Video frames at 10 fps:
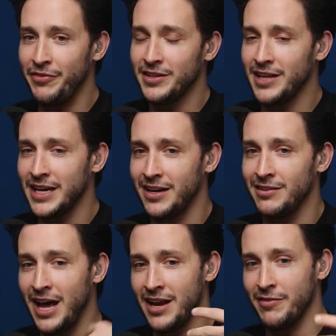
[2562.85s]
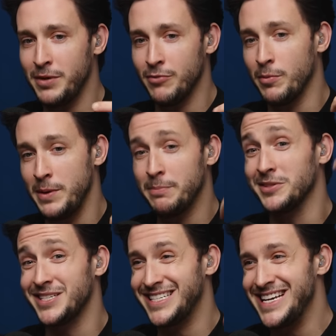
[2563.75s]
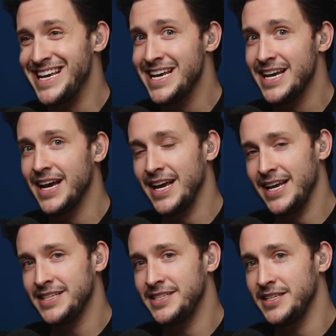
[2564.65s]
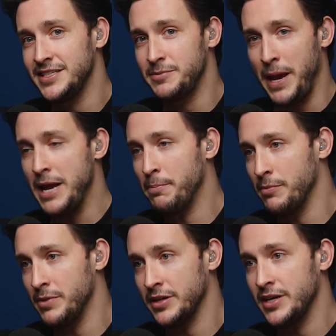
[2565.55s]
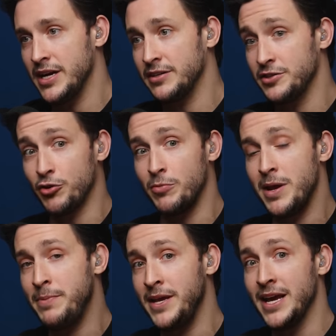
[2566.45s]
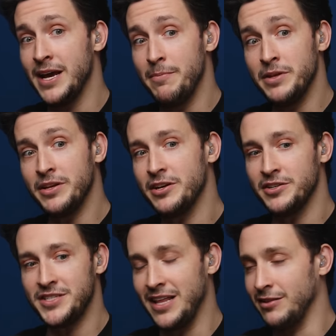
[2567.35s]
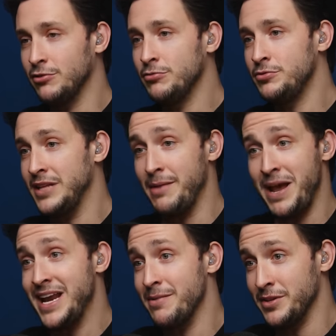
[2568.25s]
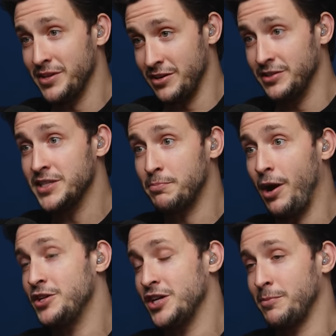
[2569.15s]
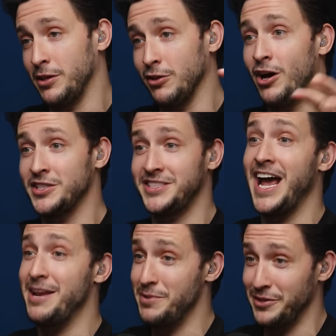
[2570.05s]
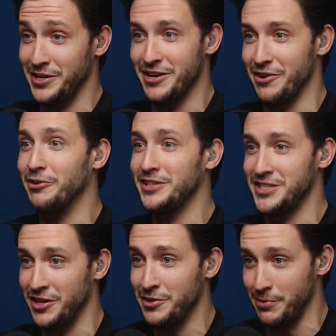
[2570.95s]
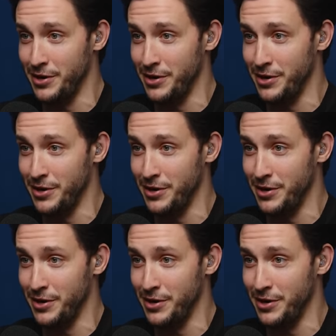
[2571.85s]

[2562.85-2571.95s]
feel like a lot of pe what people see is these paper millionaires or maybe millionaires that lose that made a million on this project but mm. lost 10 million on all these other